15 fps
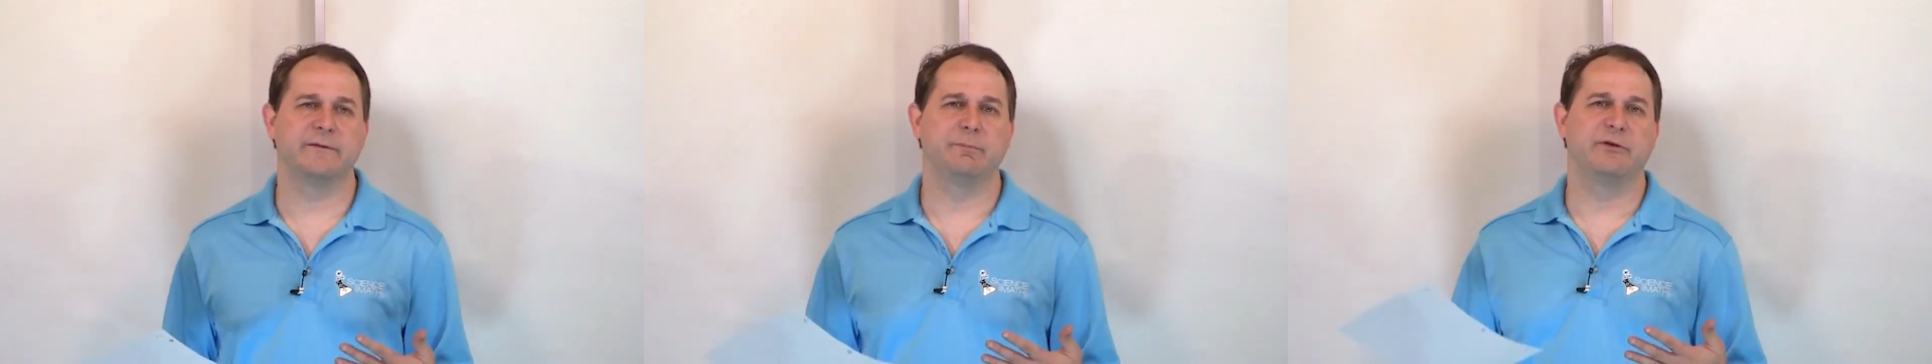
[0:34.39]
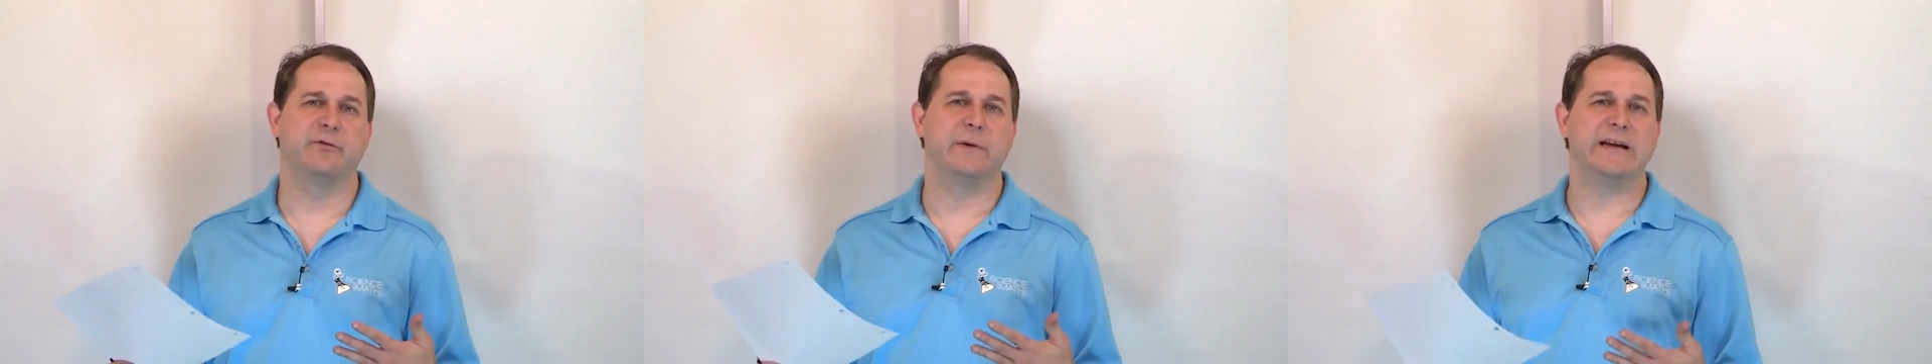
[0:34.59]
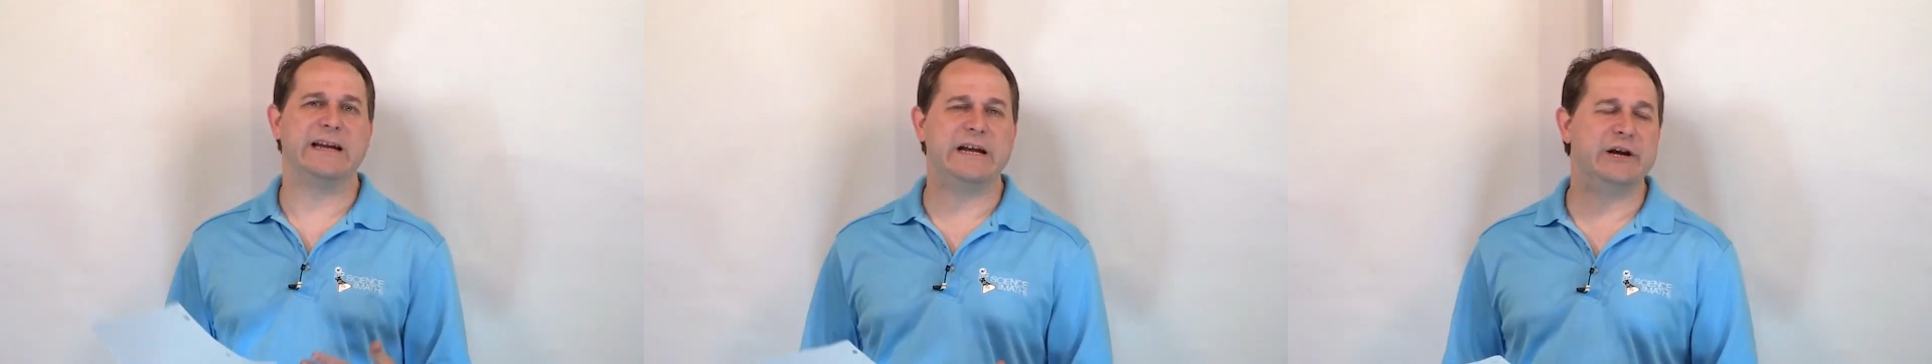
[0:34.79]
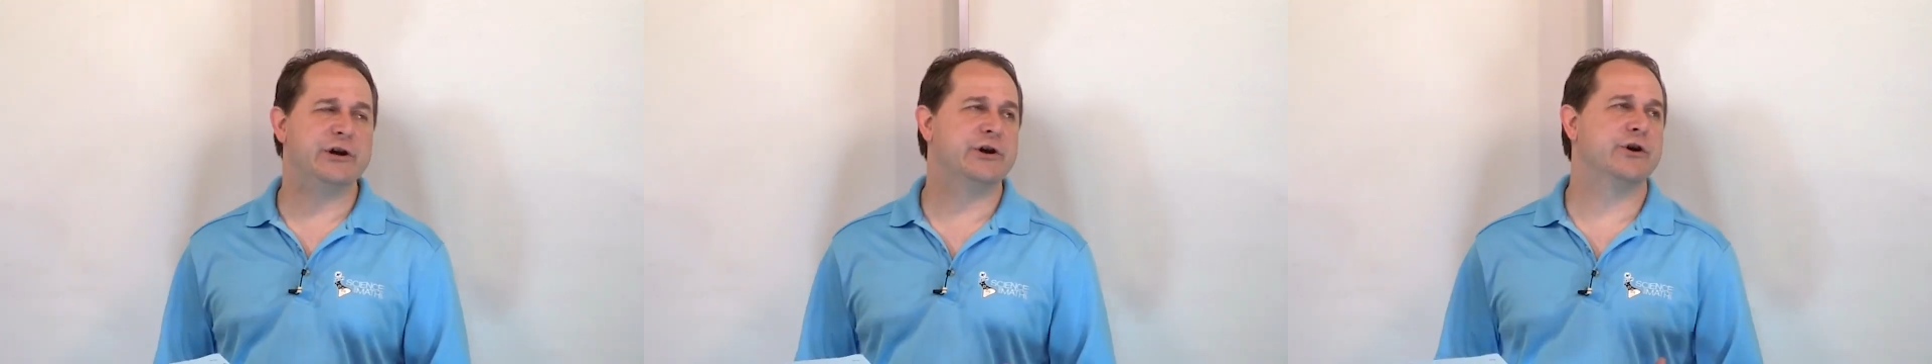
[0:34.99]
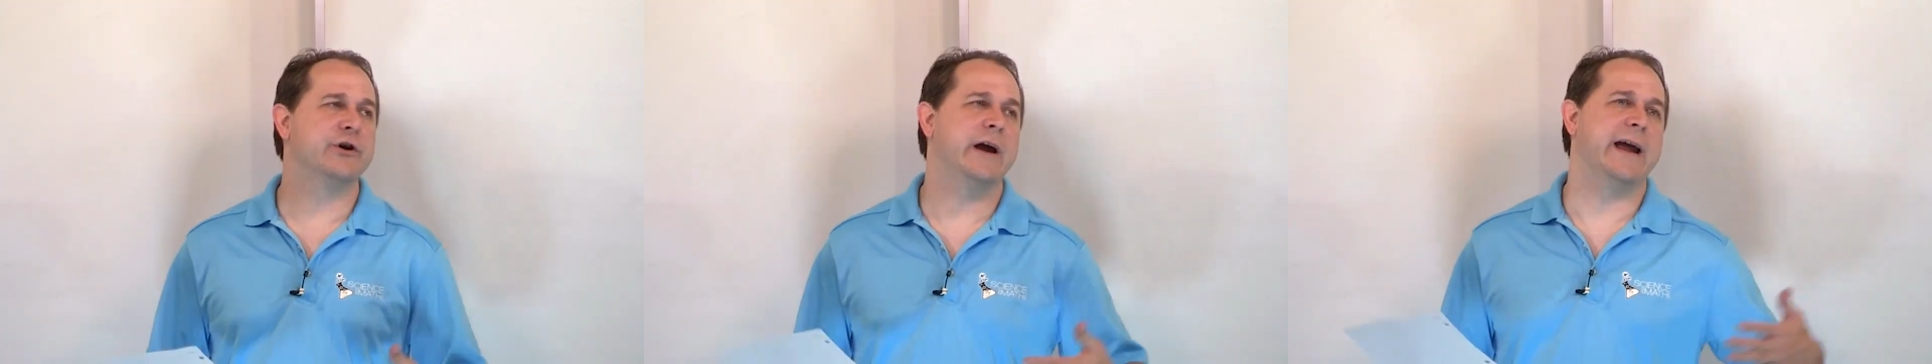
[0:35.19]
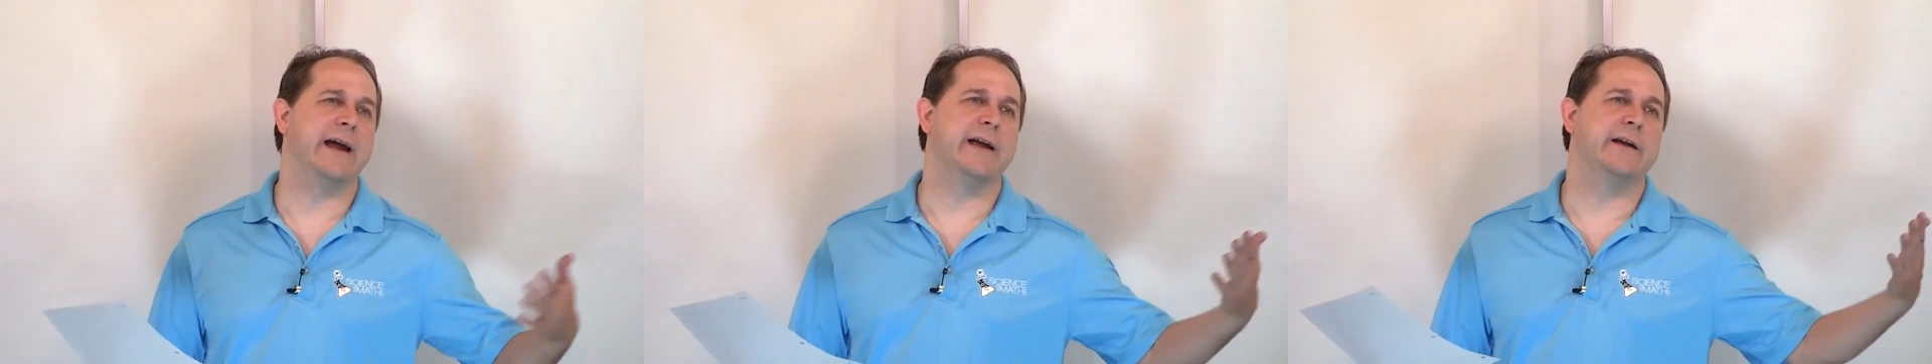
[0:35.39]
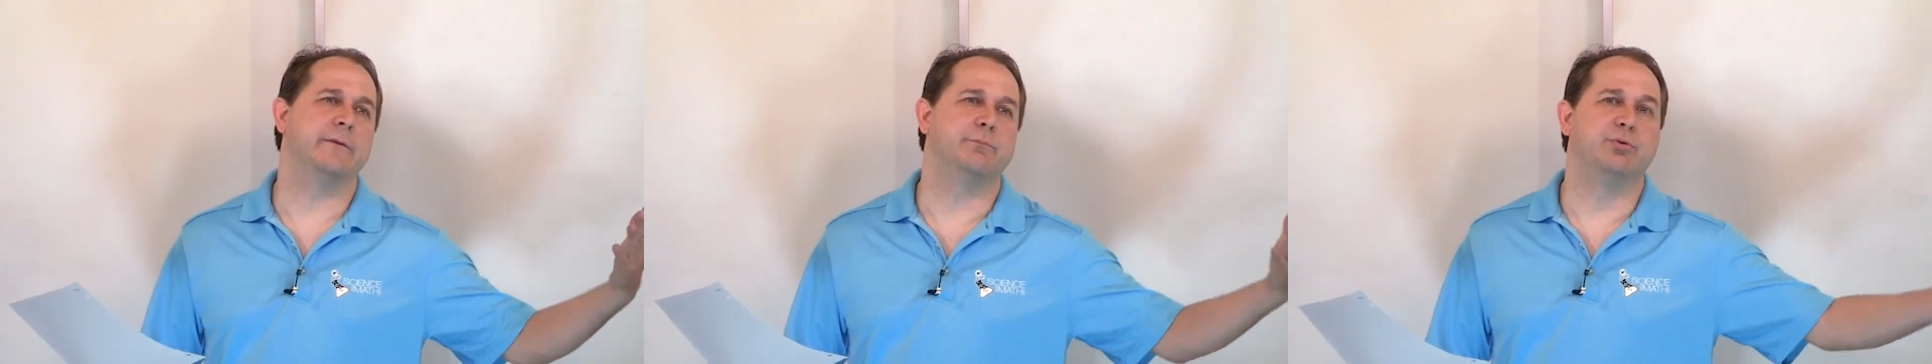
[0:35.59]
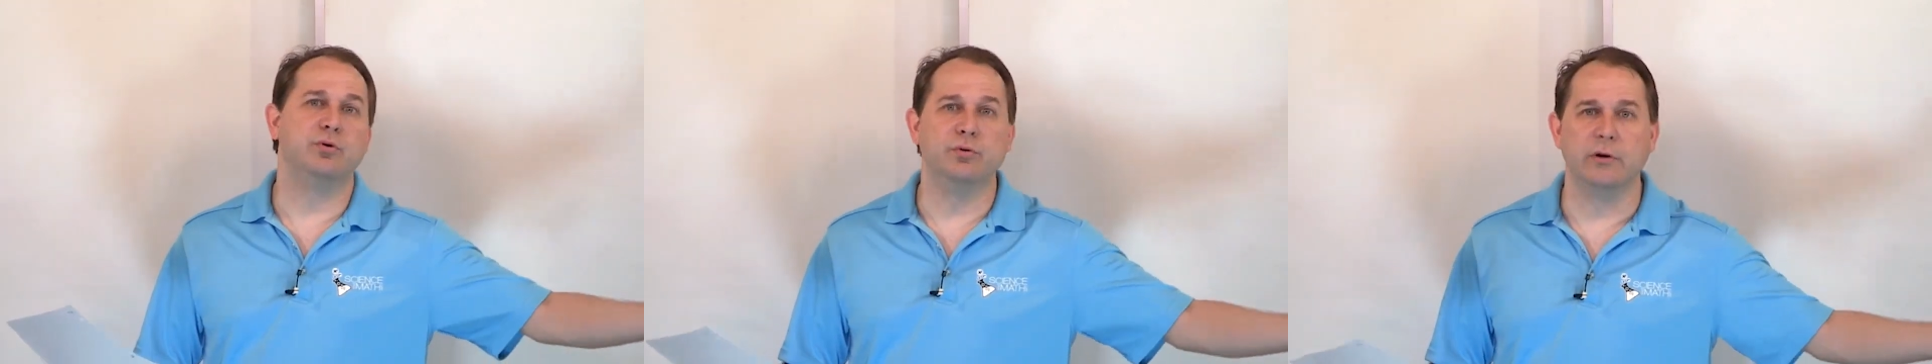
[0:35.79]
between here and
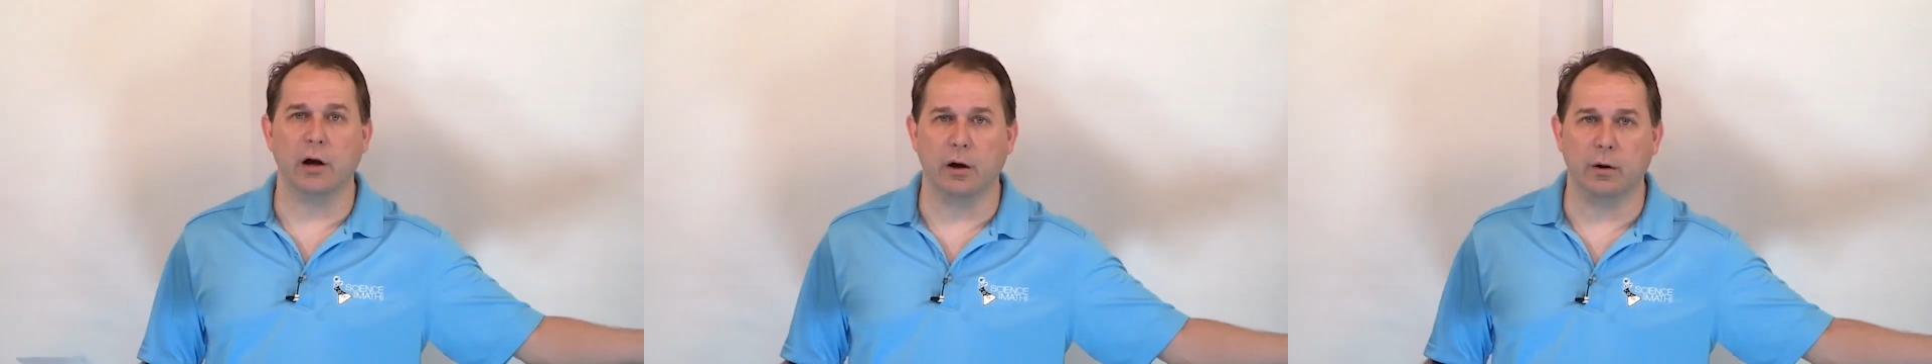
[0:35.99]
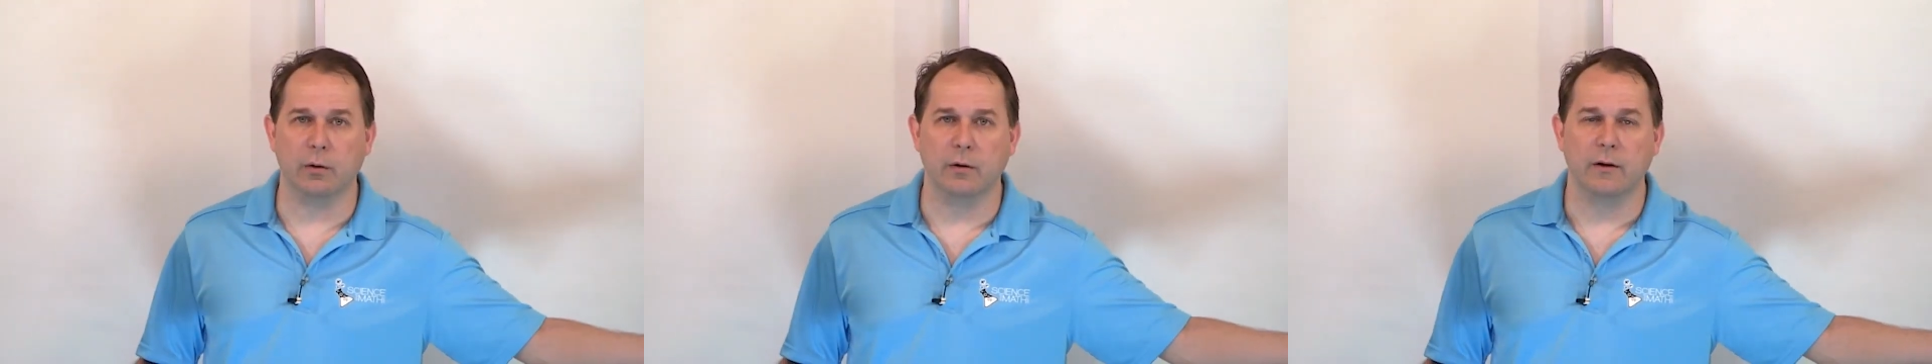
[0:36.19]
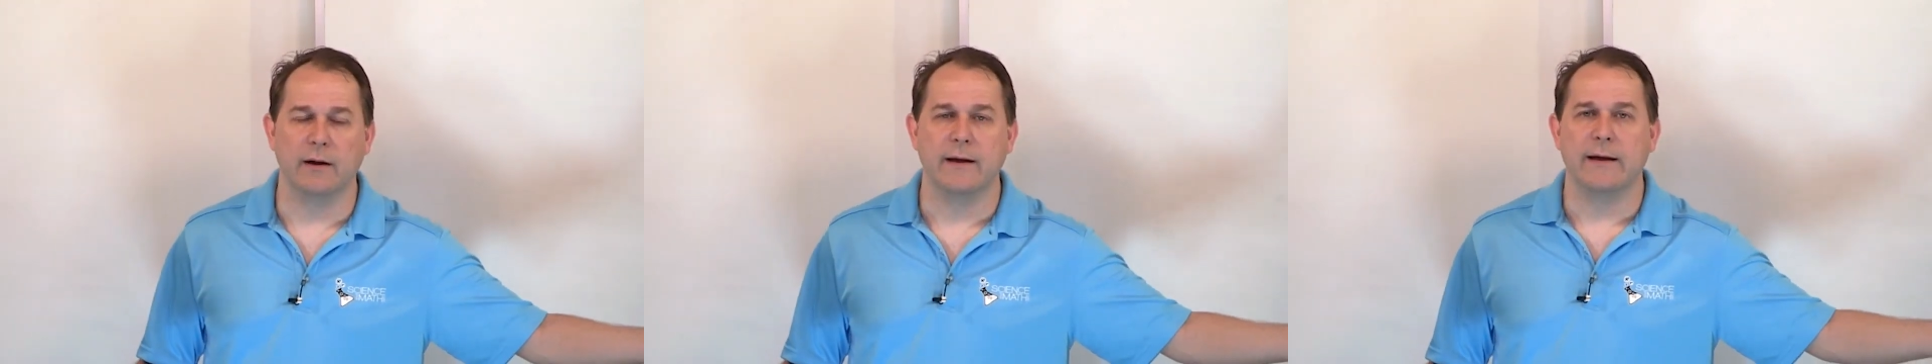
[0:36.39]
Pluto,